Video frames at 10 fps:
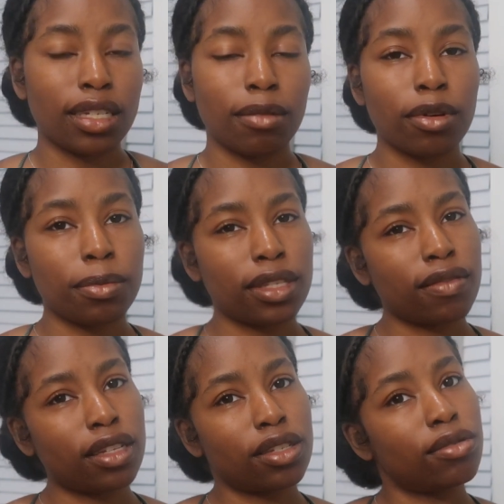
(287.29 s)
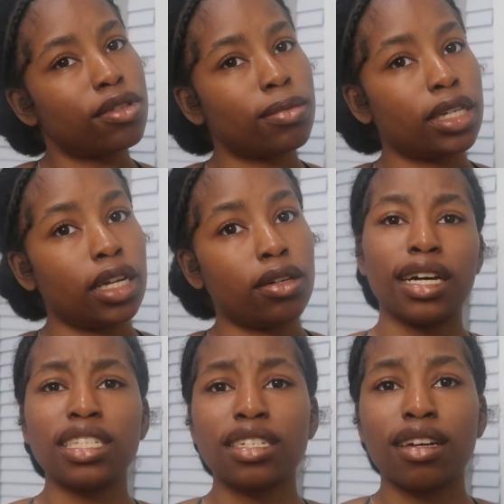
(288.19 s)
That's the purpose of this YouTube channel. So
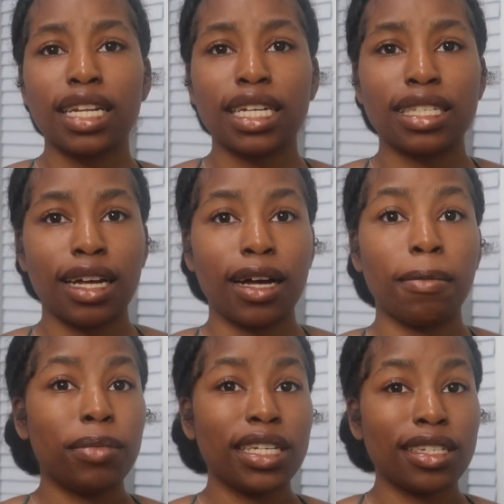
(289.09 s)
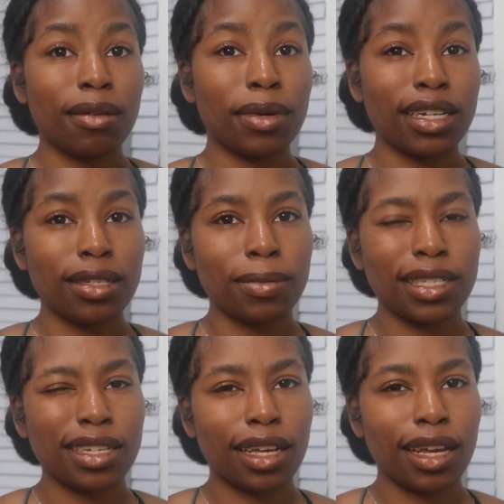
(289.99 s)
I'll see y'all next time. Peace and abundance, peace and